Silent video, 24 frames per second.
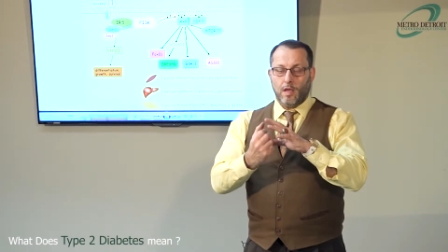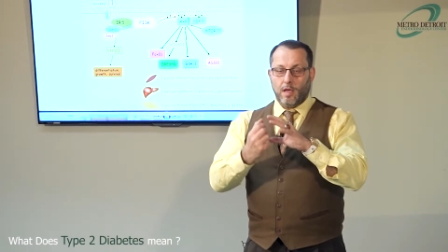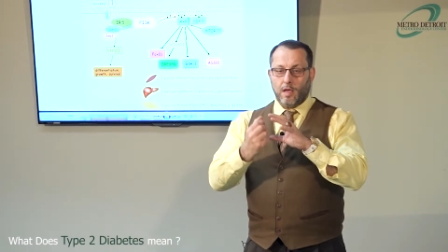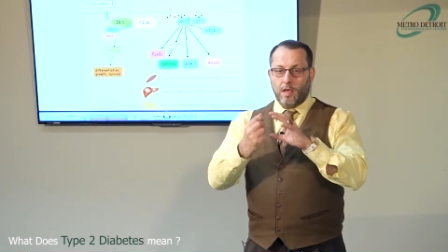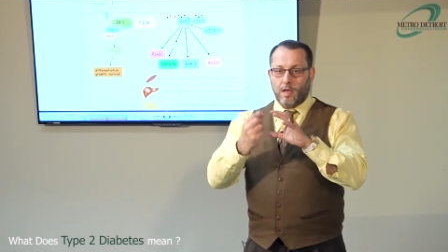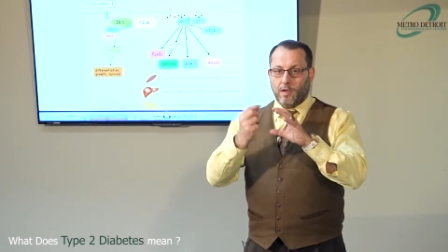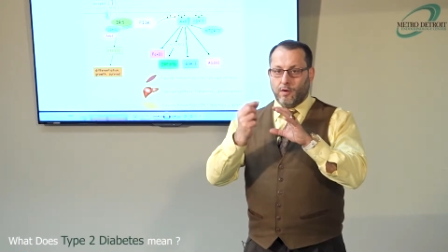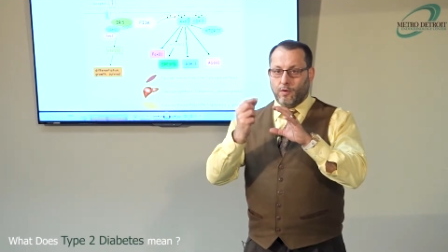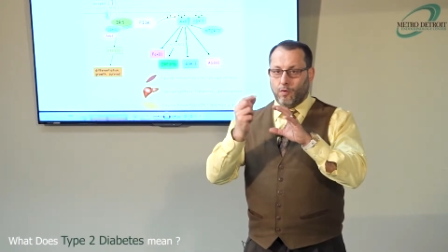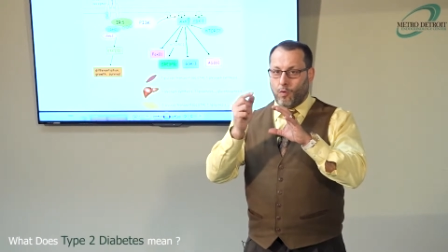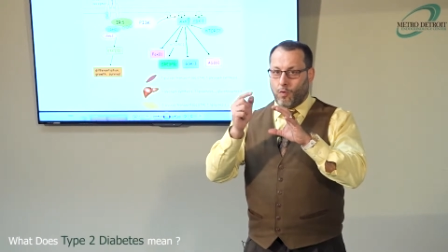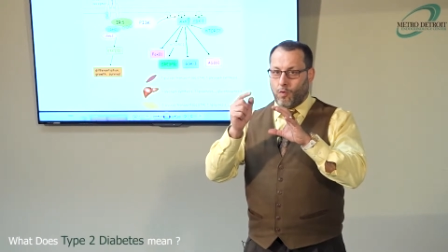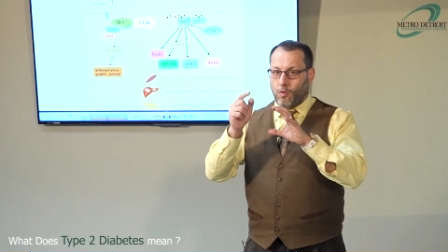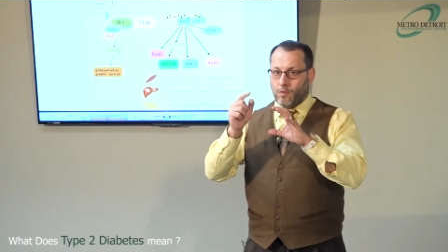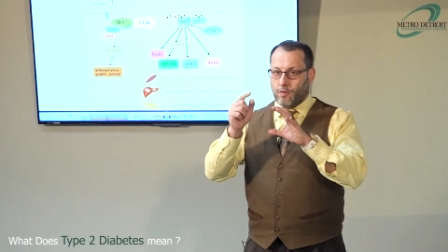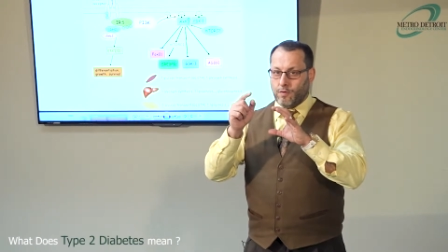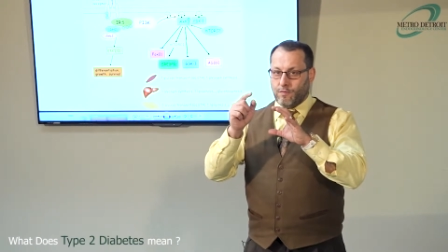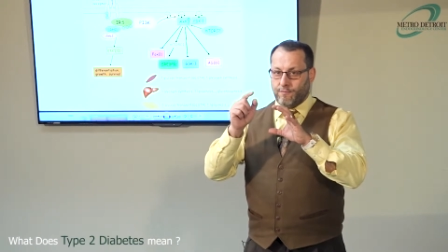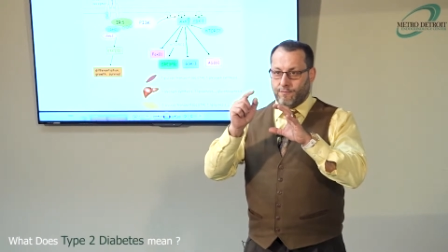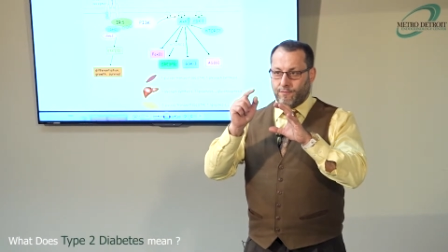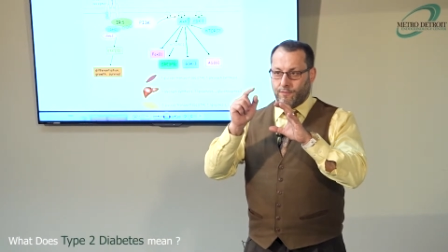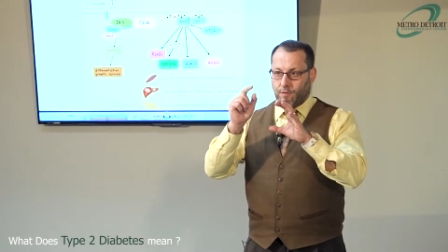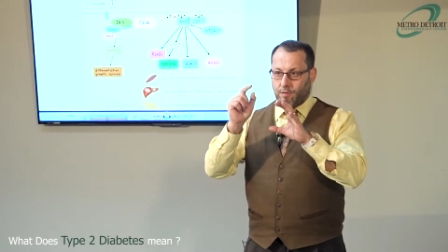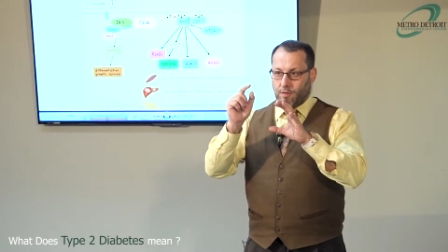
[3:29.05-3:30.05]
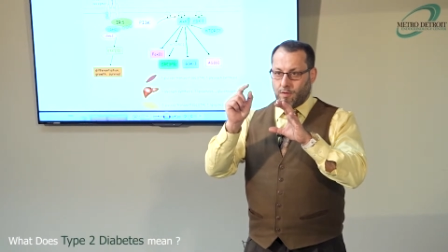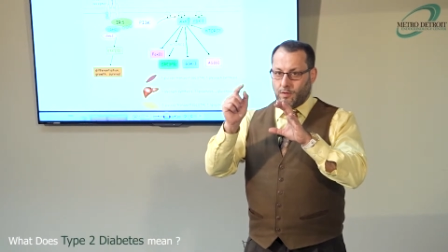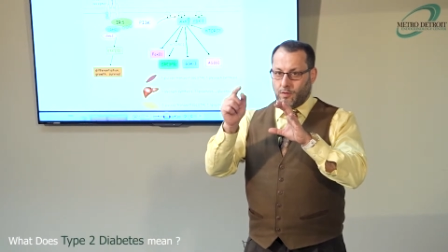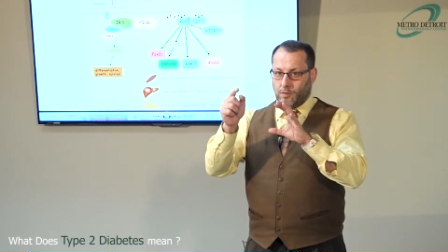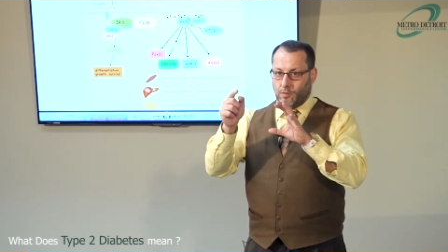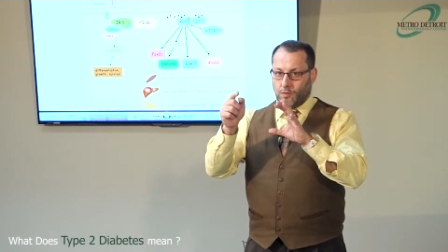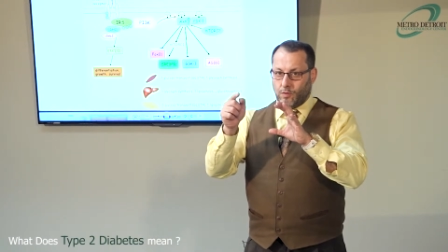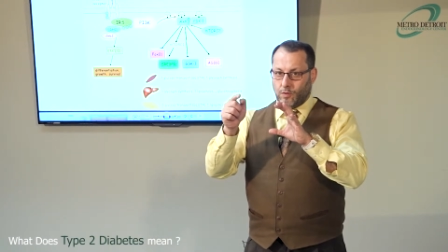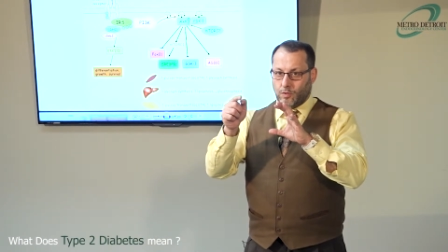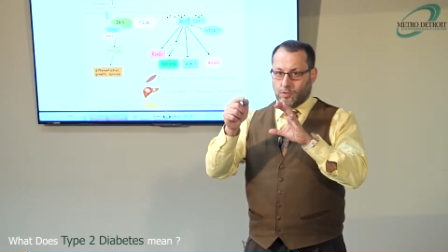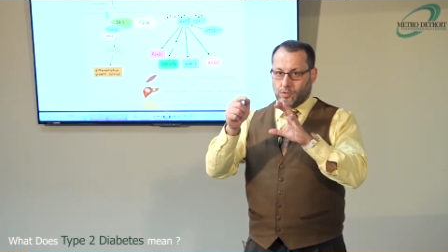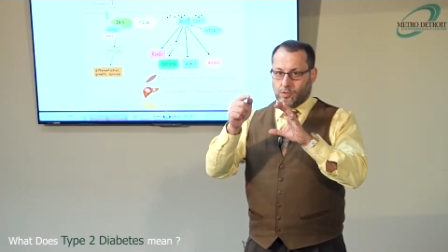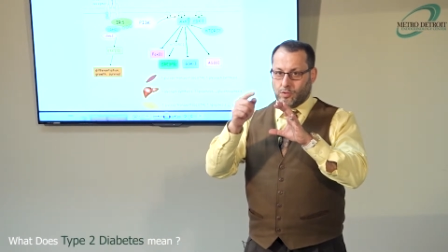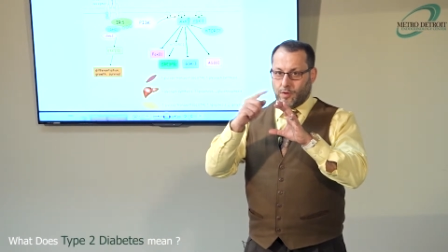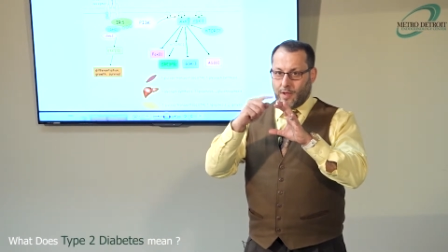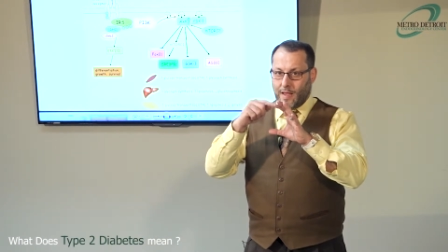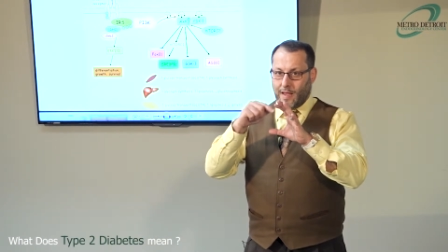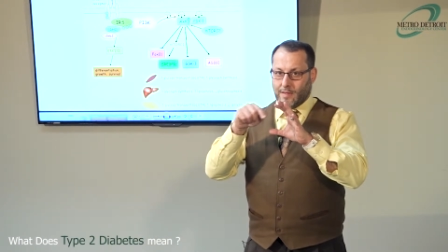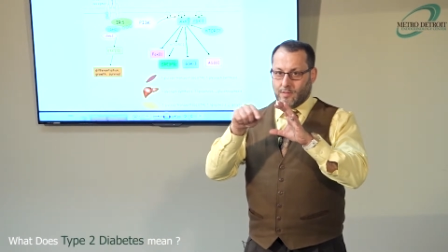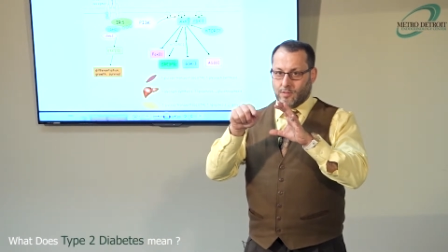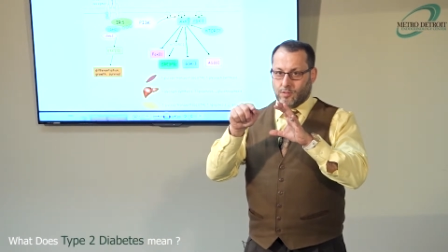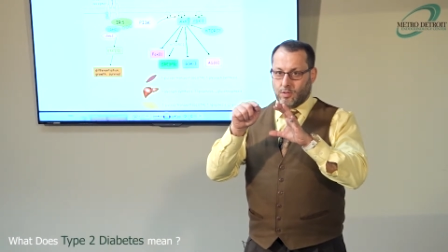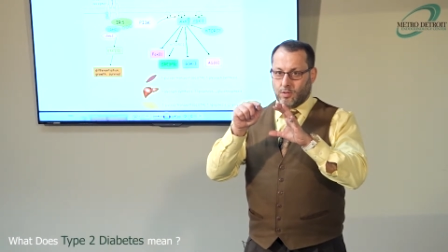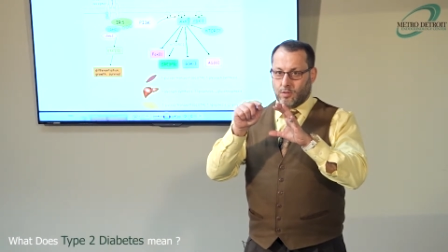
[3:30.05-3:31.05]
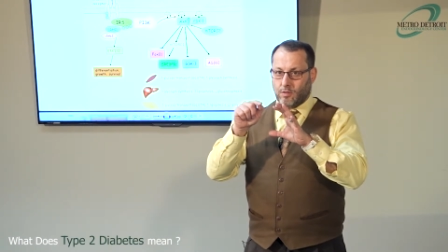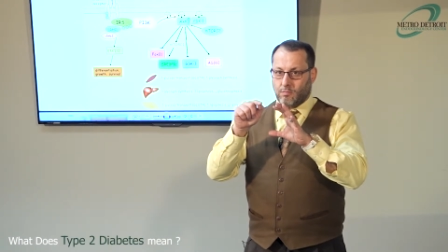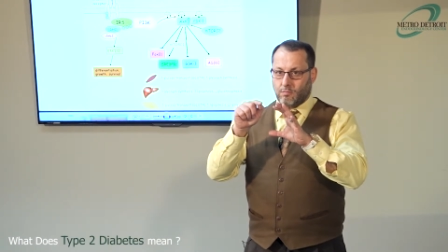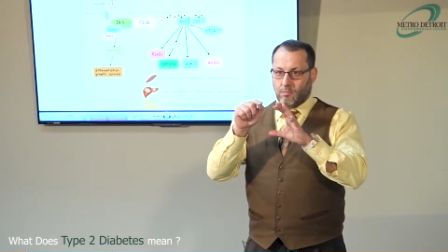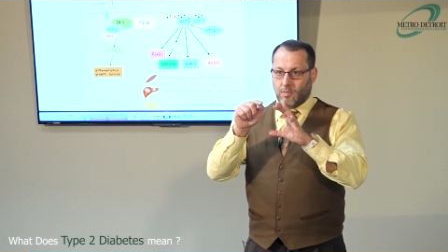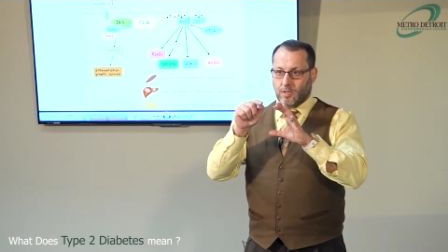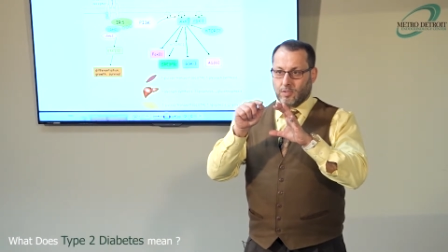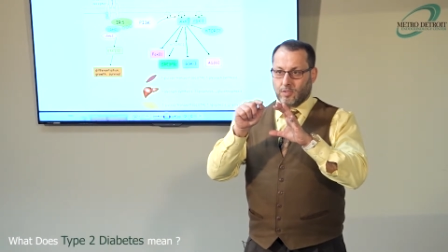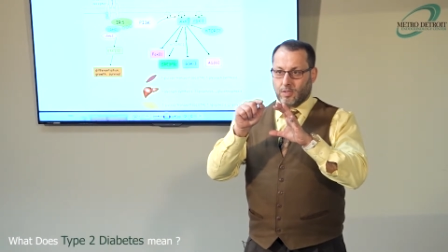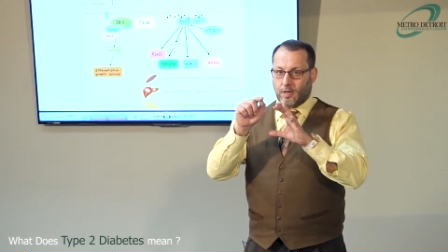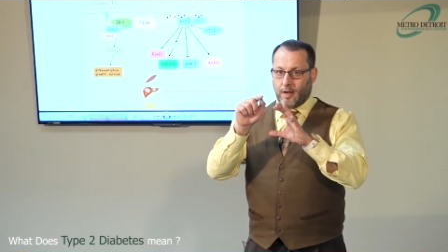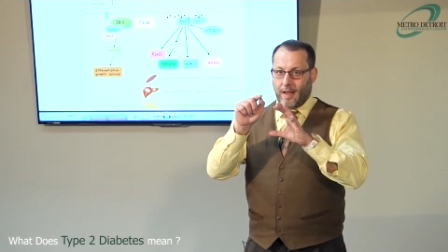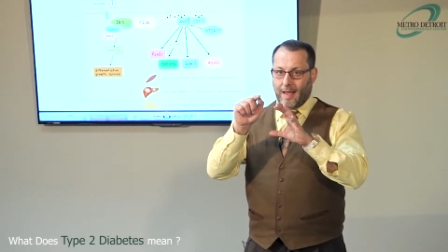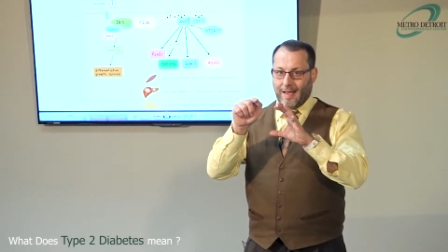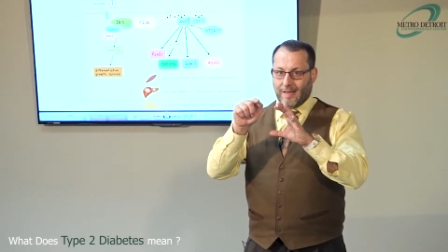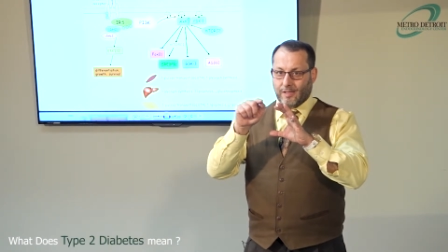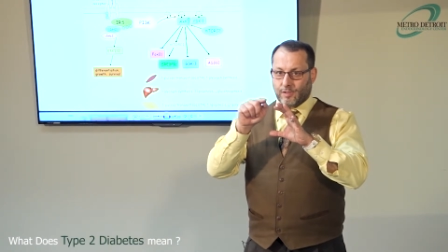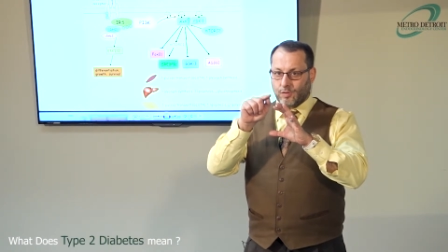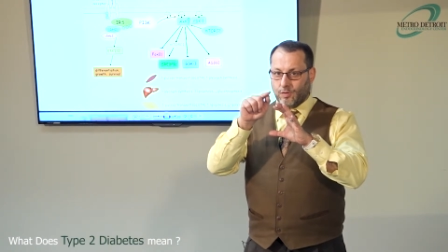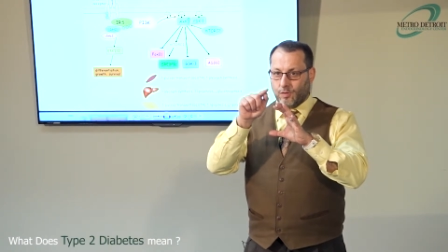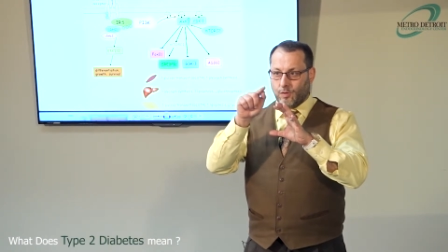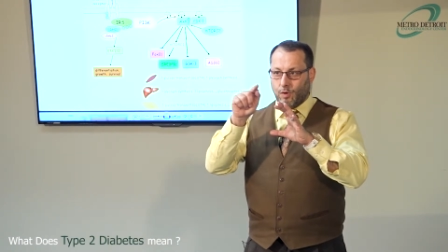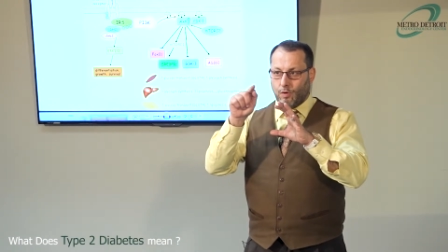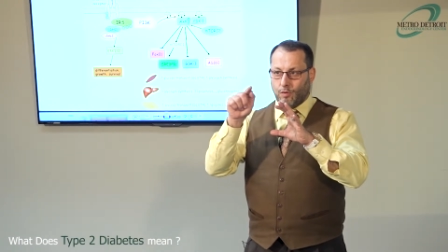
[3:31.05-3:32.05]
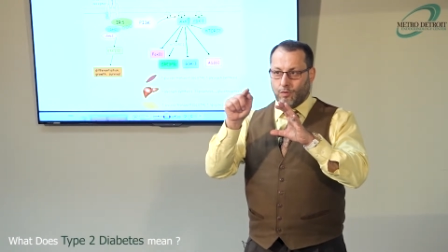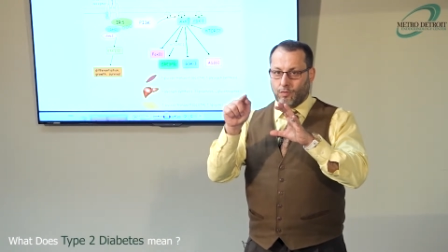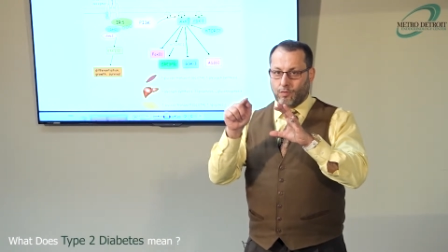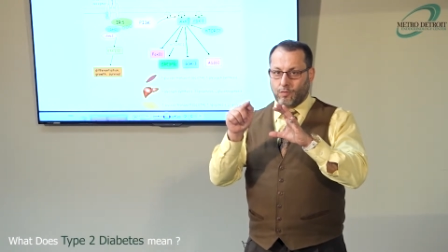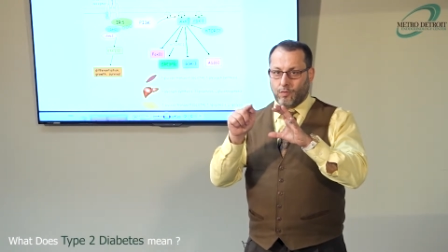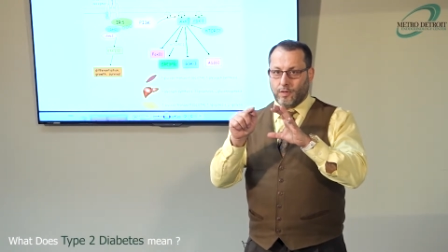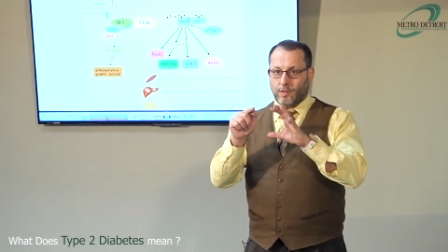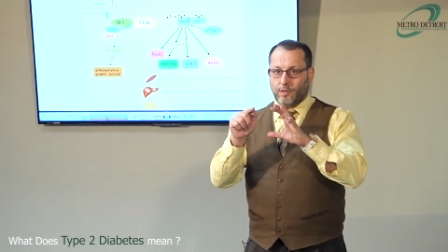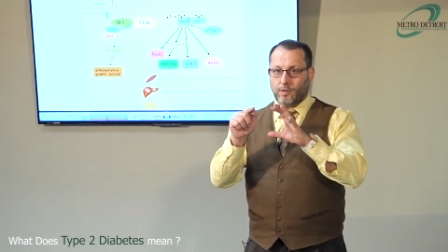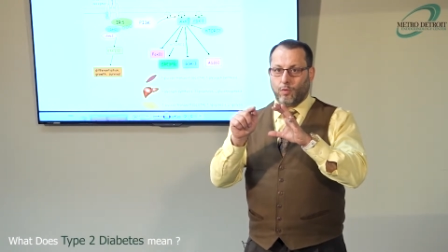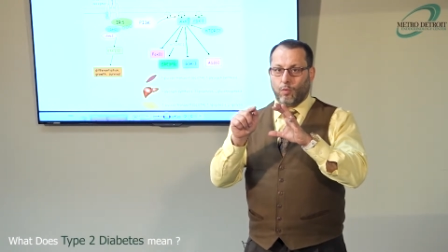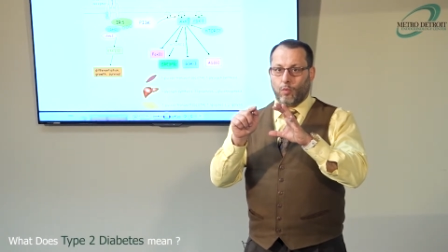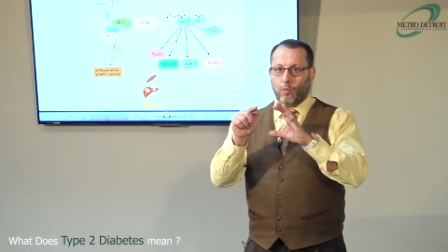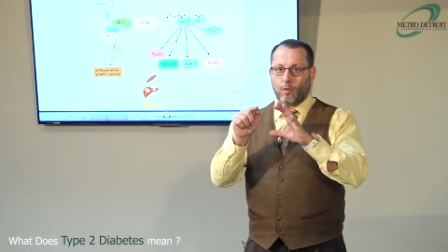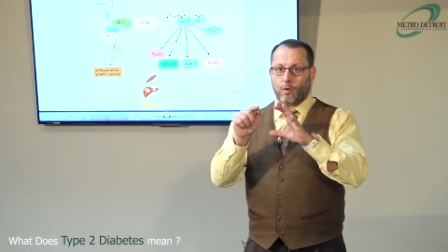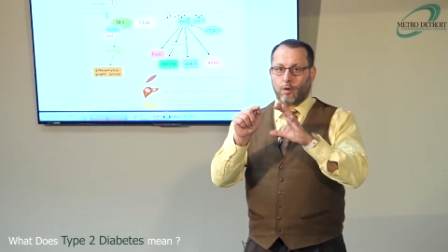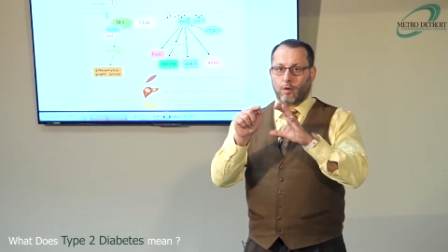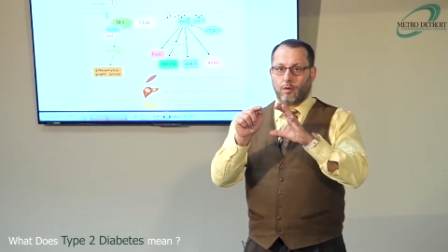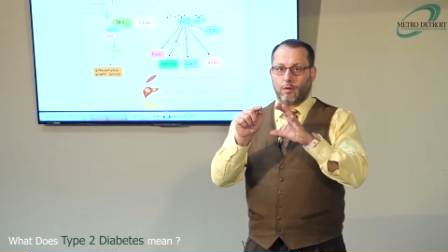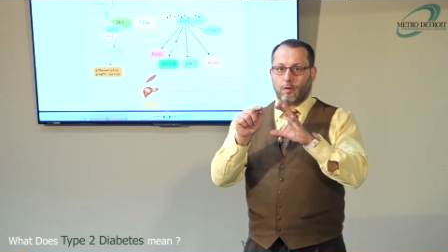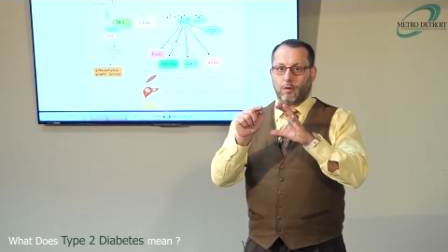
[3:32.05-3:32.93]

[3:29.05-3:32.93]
In order for the glucose to enter the muscle, it has to go through a door.